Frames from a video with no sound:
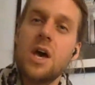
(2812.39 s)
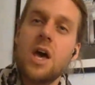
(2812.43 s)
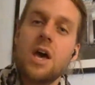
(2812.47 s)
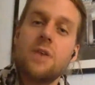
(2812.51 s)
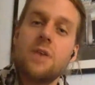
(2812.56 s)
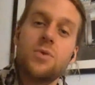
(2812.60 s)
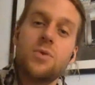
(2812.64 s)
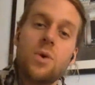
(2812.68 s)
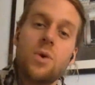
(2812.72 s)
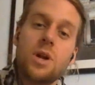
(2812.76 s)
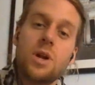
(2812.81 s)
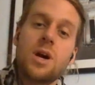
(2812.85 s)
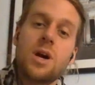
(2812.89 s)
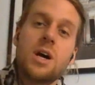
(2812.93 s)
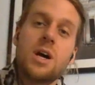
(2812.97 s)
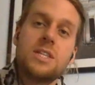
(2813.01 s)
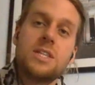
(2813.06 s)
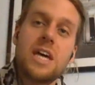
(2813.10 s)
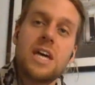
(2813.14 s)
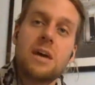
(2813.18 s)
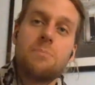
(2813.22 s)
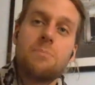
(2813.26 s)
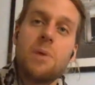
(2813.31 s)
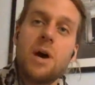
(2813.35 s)
If you want to
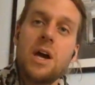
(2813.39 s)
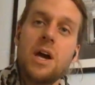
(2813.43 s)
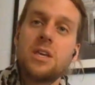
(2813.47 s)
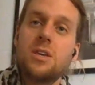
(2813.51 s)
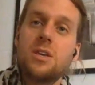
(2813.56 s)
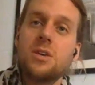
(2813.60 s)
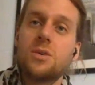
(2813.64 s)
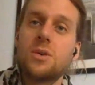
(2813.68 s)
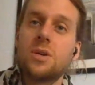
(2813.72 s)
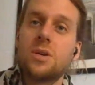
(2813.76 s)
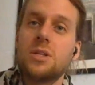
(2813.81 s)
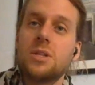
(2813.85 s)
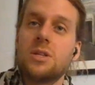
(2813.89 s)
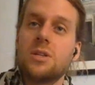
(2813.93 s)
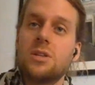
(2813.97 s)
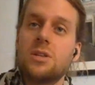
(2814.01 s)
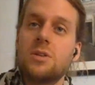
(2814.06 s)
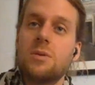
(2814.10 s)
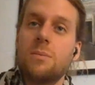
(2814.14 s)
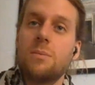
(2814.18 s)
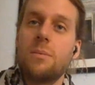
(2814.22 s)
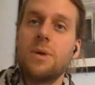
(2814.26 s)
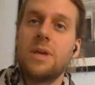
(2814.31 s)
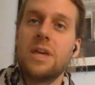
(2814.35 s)
contact Mike, you can
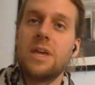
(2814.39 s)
